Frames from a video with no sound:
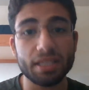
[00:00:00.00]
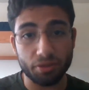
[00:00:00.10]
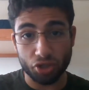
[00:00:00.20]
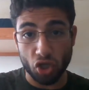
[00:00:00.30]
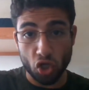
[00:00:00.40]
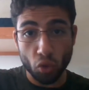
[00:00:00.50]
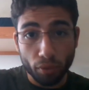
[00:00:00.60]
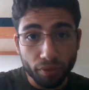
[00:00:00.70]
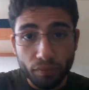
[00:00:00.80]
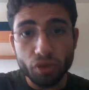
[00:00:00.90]
and especially
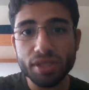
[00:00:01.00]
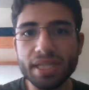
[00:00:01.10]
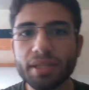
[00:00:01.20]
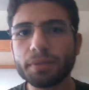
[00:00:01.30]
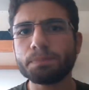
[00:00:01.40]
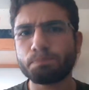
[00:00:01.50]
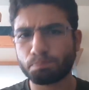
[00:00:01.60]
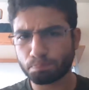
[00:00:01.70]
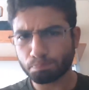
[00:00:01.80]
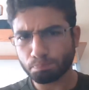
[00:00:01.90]
north of New Zealand,
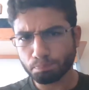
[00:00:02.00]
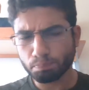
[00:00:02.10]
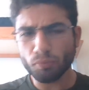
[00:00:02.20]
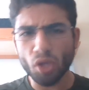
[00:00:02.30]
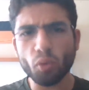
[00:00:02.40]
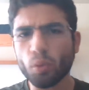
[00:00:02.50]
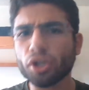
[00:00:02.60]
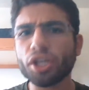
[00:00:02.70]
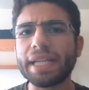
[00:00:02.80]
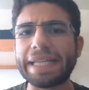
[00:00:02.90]
we're
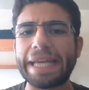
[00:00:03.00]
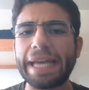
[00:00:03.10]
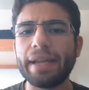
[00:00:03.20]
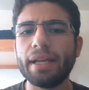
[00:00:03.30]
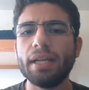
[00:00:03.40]
gonna get